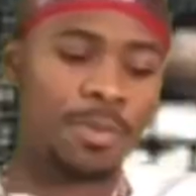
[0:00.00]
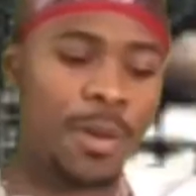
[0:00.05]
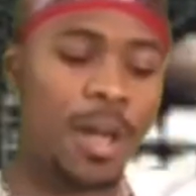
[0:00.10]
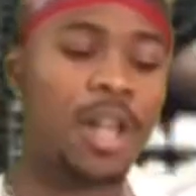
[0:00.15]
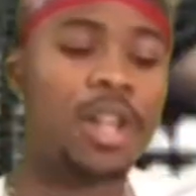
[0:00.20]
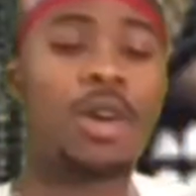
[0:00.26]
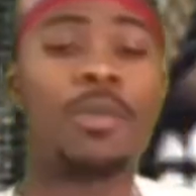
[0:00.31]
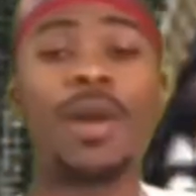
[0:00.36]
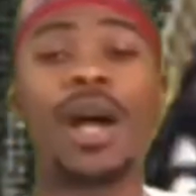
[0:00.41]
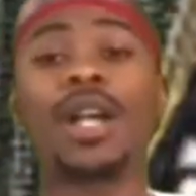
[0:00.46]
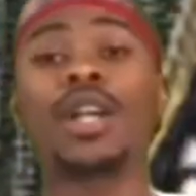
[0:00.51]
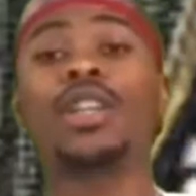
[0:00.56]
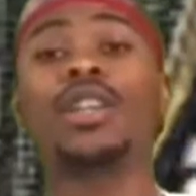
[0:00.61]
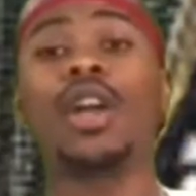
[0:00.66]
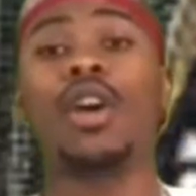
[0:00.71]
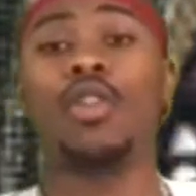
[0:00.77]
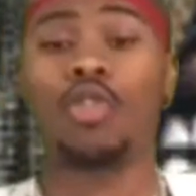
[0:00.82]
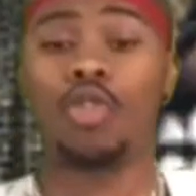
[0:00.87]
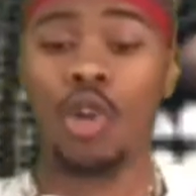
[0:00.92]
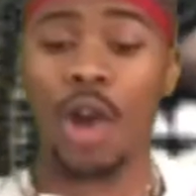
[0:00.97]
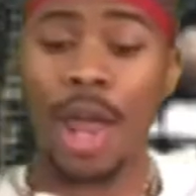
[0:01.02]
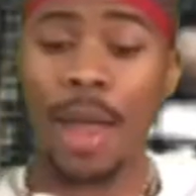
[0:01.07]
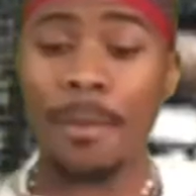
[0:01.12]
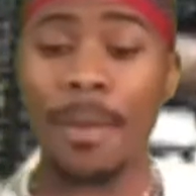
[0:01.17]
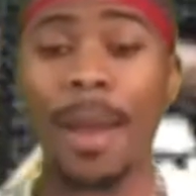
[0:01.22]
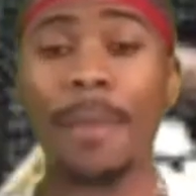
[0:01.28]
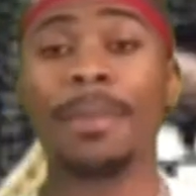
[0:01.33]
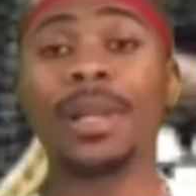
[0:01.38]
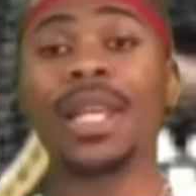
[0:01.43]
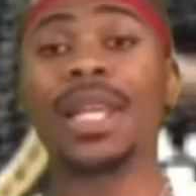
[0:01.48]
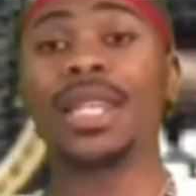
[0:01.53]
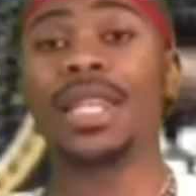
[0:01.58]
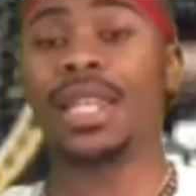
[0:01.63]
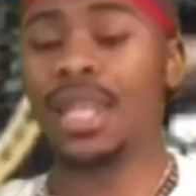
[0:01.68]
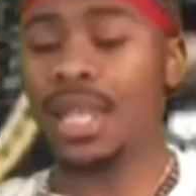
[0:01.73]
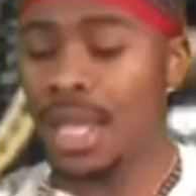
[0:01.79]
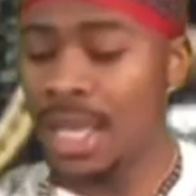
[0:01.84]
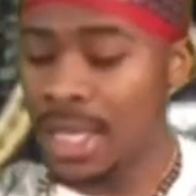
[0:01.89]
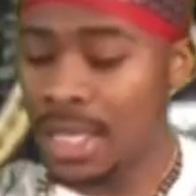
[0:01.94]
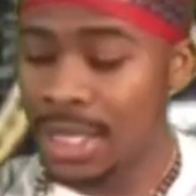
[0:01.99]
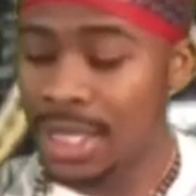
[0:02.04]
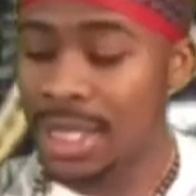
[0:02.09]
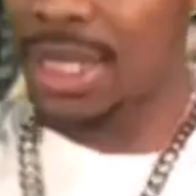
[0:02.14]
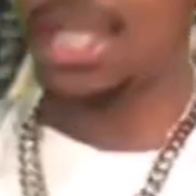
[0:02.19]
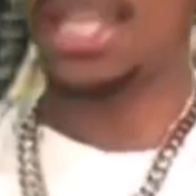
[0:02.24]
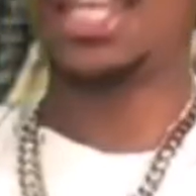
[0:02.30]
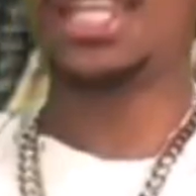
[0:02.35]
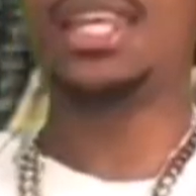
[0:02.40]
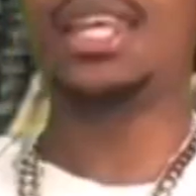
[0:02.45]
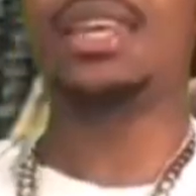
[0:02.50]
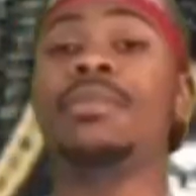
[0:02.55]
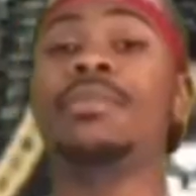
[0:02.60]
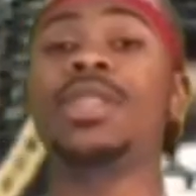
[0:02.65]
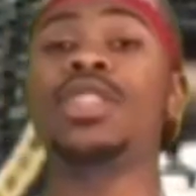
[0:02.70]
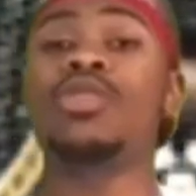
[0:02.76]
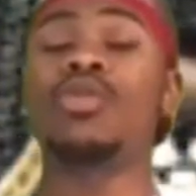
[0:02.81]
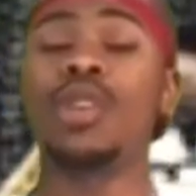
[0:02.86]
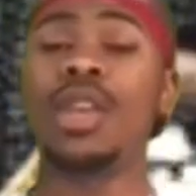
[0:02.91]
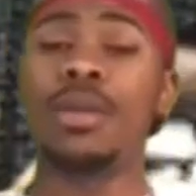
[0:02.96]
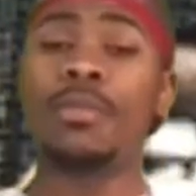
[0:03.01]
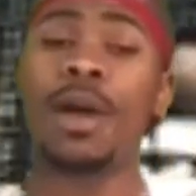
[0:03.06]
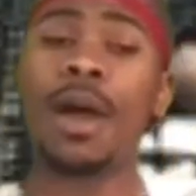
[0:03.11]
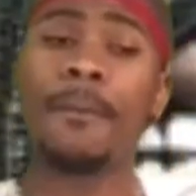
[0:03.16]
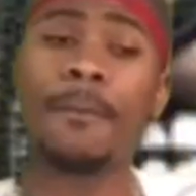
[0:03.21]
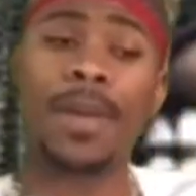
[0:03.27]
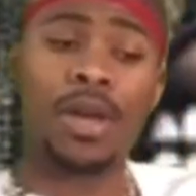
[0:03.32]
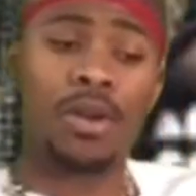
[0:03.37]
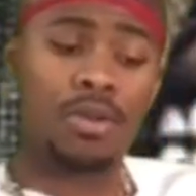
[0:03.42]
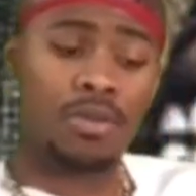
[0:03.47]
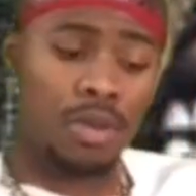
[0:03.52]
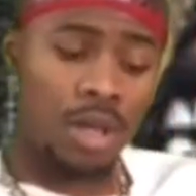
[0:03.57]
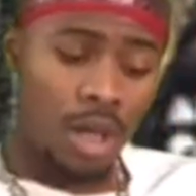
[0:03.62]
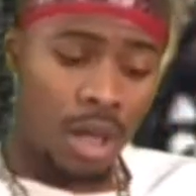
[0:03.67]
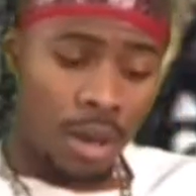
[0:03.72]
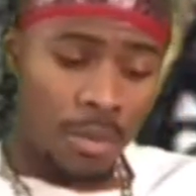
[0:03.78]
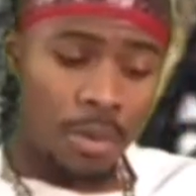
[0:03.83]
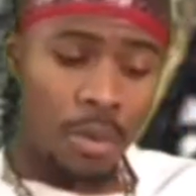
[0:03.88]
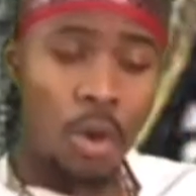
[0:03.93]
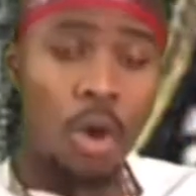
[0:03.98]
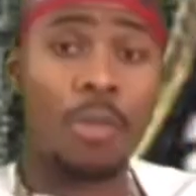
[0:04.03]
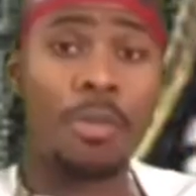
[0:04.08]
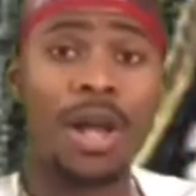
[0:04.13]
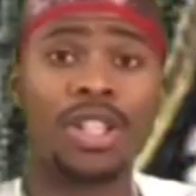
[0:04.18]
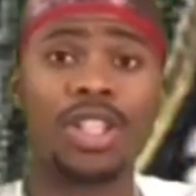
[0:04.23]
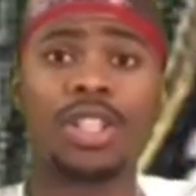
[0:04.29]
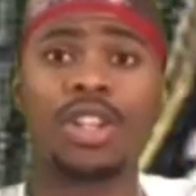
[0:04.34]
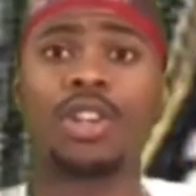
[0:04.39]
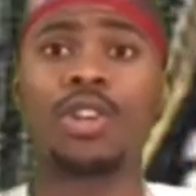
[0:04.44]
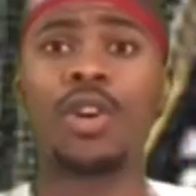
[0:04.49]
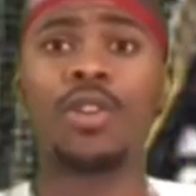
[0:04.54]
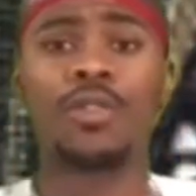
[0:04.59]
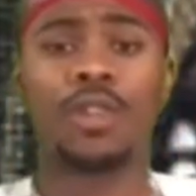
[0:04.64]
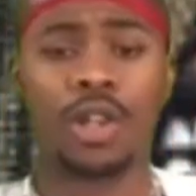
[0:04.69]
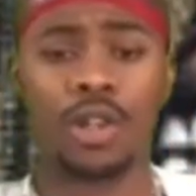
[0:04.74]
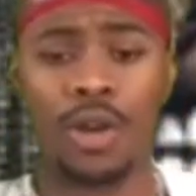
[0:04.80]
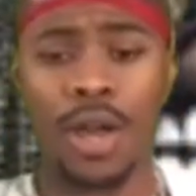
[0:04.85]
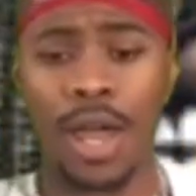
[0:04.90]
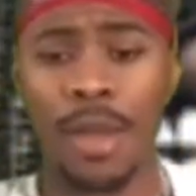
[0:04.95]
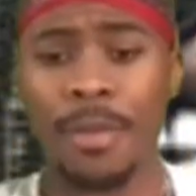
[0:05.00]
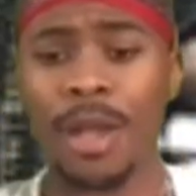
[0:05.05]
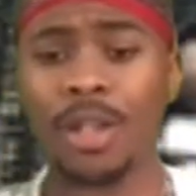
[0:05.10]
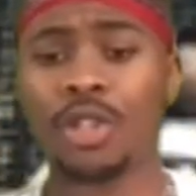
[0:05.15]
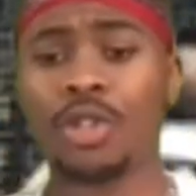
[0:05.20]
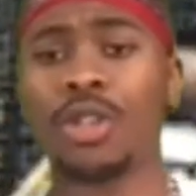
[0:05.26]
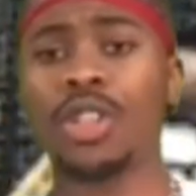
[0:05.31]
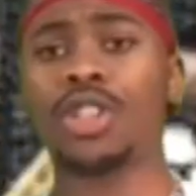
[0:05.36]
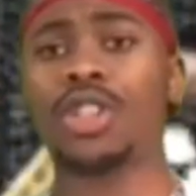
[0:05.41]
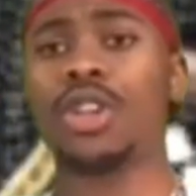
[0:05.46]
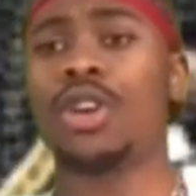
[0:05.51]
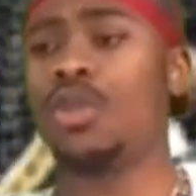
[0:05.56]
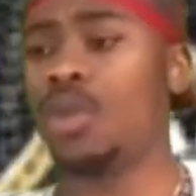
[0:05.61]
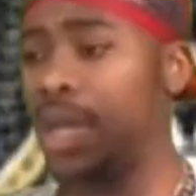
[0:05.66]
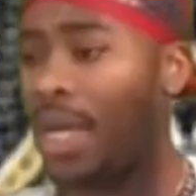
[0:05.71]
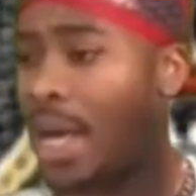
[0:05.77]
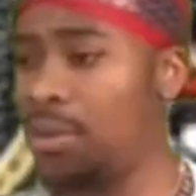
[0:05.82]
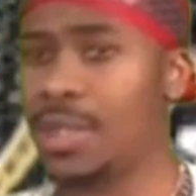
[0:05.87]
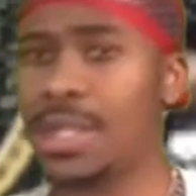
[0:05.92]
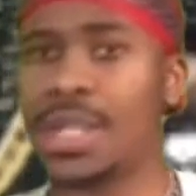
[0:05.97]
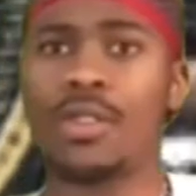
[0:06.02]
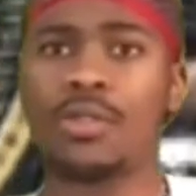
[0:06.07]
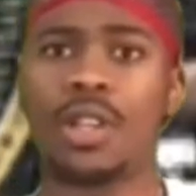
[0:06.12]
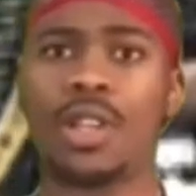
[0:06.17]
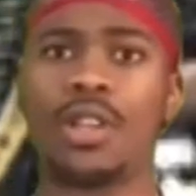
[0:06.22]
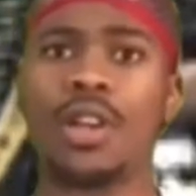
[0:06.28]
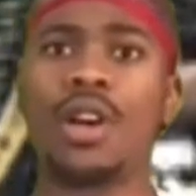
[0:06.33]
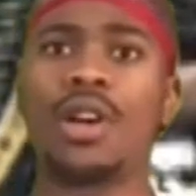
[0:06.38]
sprayed on my cologne, grabbed my blicky, slid it in between my belt, pulled my shirt over, grabbed my trench coat, and I was out the